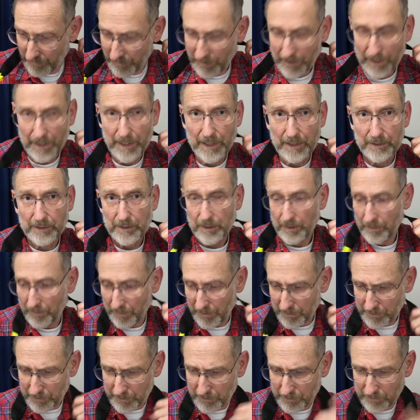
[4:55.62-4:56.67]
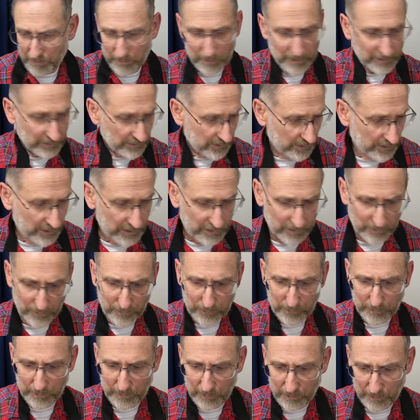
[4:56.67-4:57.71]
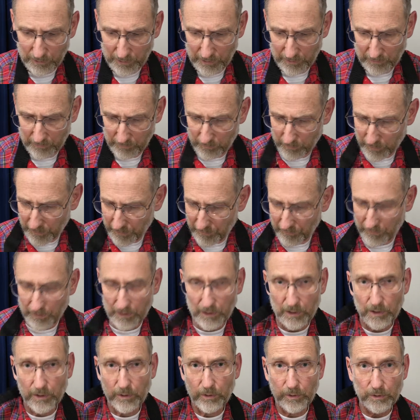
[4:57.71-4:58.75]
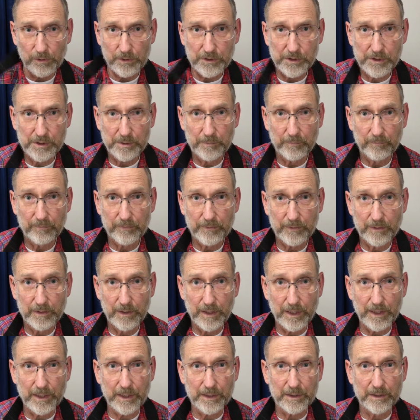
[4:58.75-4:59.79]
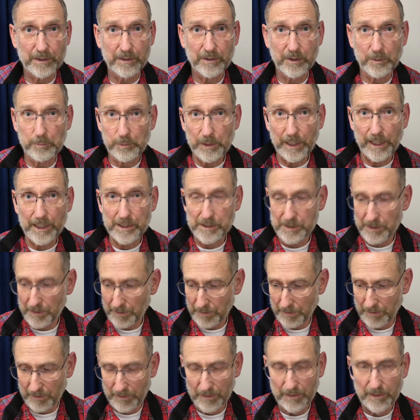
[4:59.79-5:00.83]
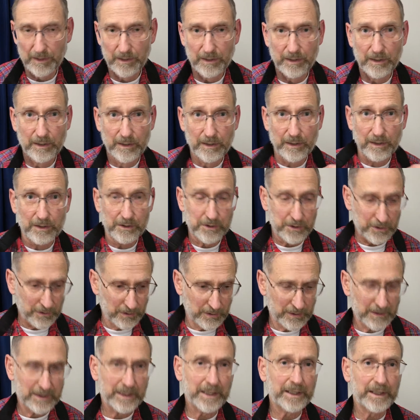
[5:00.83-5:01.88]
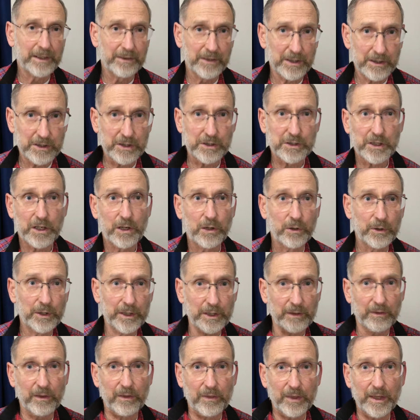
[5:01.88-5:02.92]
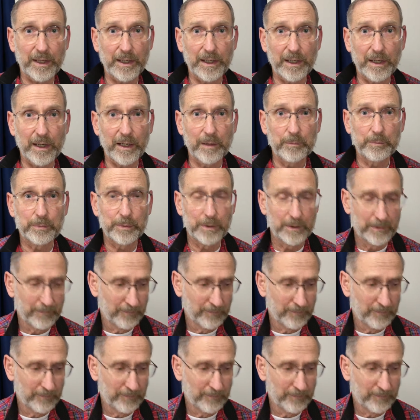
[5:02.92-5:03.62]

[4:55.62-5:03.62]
and this is going to go through one of the holes in the plastic. So again, this is holding the thing up,